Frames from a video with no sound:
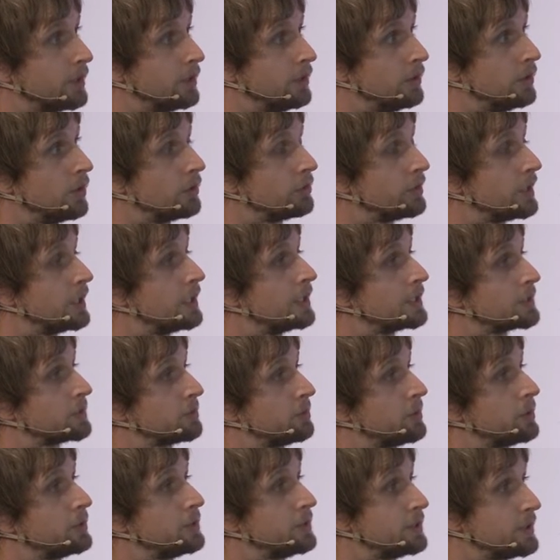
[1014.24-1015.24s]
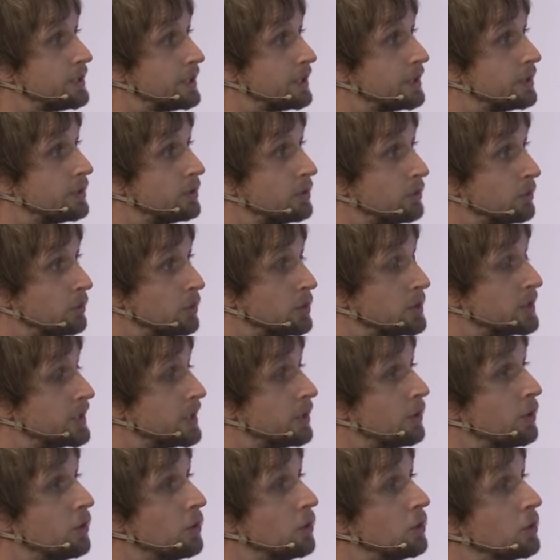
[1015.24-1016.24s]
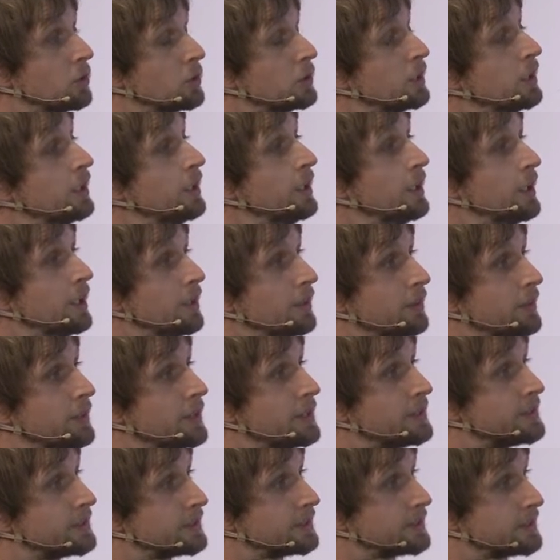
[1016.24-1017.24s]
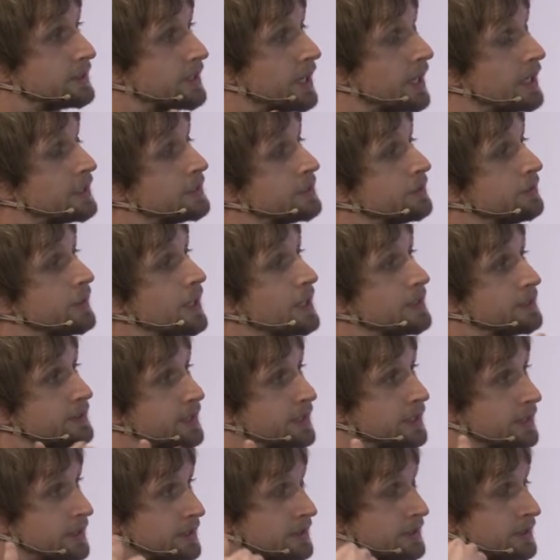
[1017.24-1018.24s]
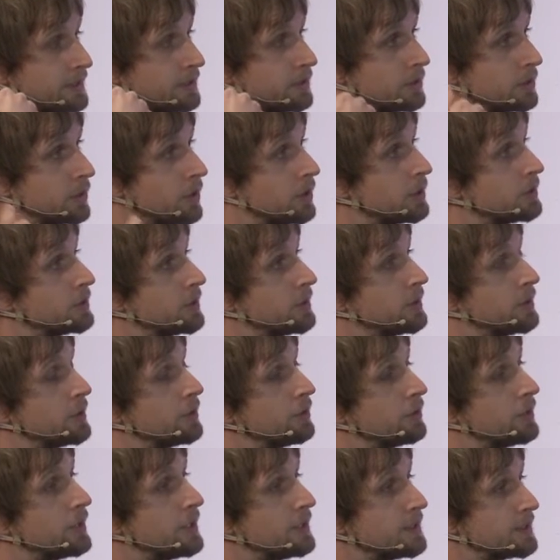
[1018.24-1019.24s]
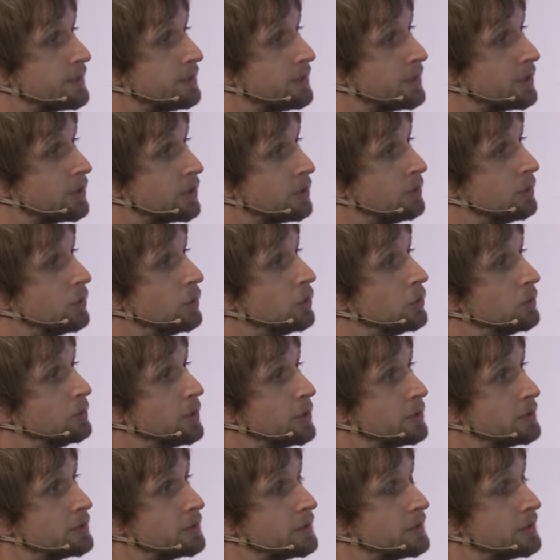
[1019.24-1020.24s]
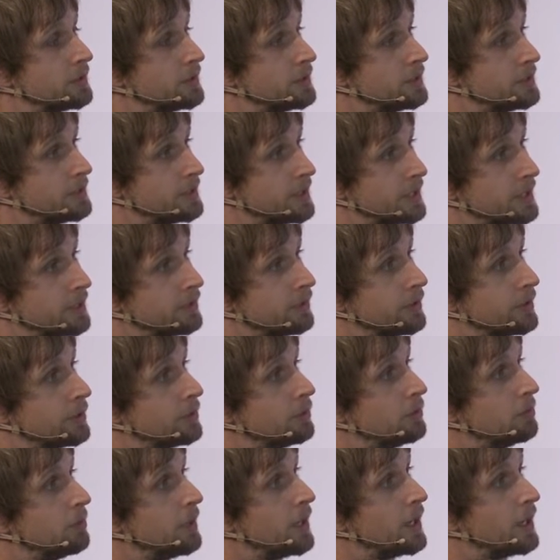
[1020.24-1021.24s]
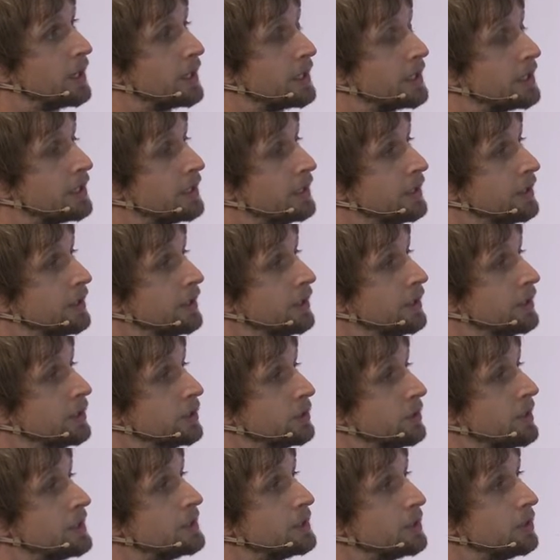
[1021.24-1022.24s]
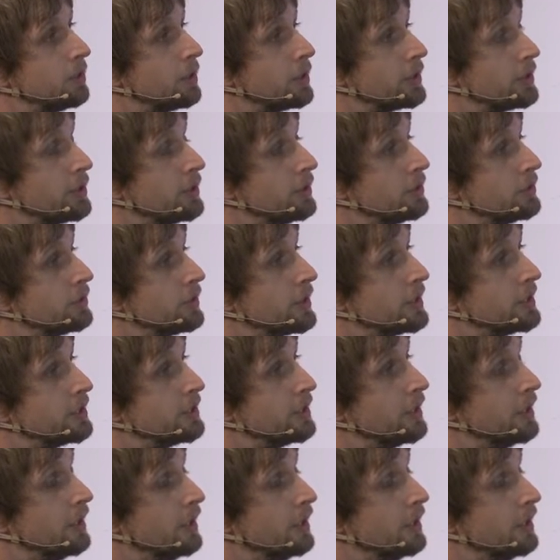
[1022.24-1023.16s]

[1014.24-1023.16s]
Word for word: not really exploiting wood at all, the size of their sink is still going to decrease and become almost zero by 2100.